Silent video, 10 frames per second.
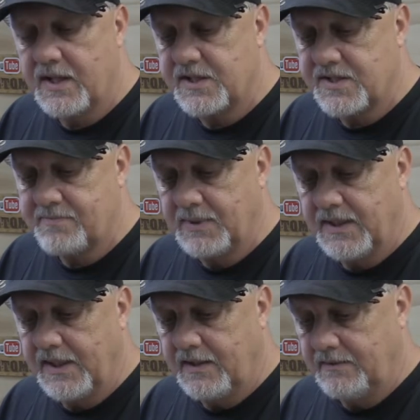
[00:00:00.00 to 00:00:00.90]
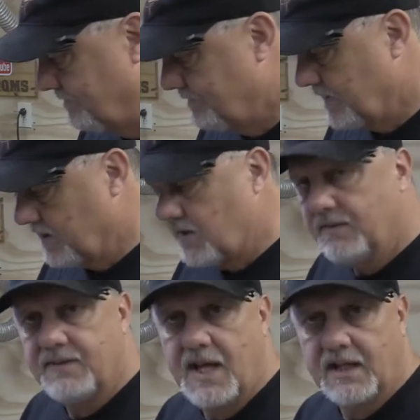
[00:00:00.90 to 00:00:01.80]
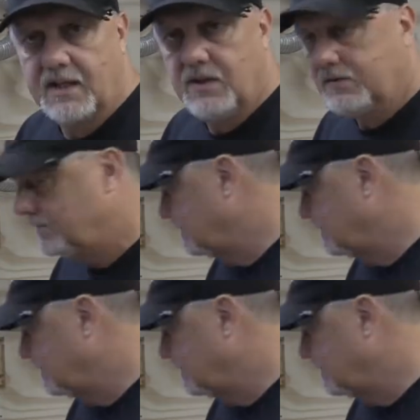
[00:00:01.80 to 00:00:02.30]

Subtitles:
and split it. Let's give that a go.